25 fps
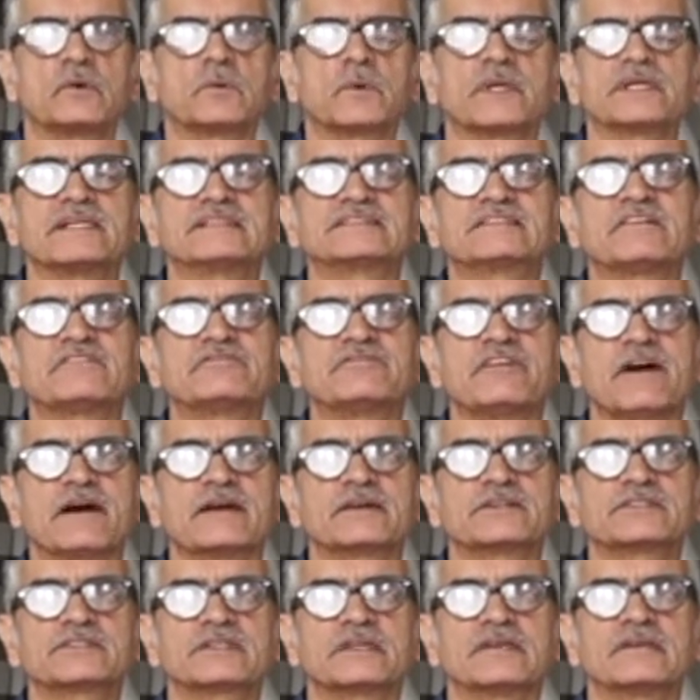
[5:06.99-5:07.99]
what is the
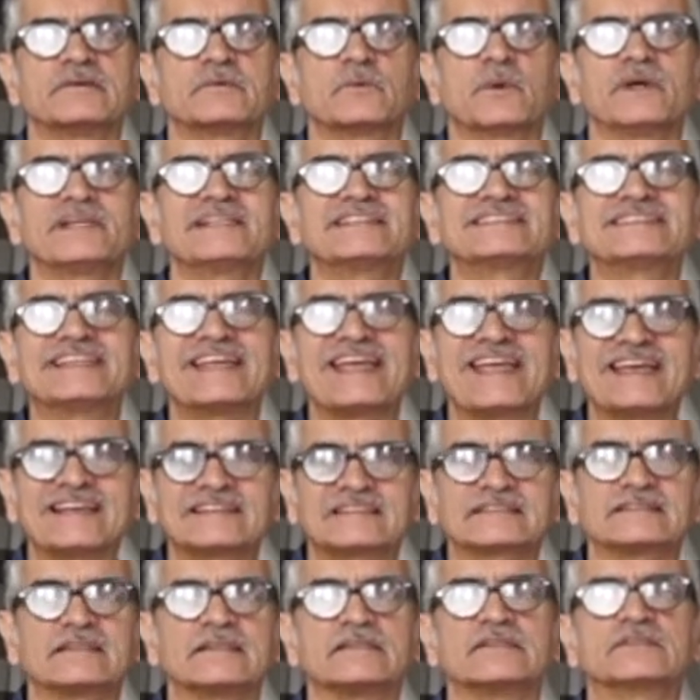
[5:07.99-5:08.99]
function, what is the
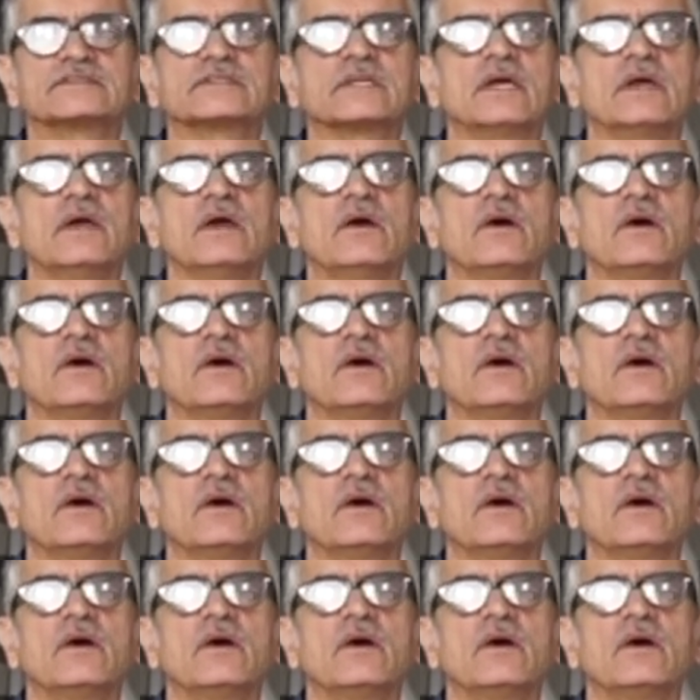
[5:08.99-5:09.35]
essence